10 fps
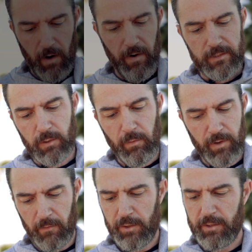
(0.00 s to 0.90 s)
All right, so we've
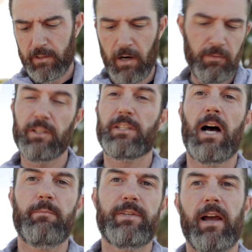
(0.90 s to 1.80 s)
covered, covered the
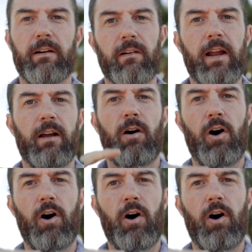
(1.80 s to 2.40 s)
top deck, right?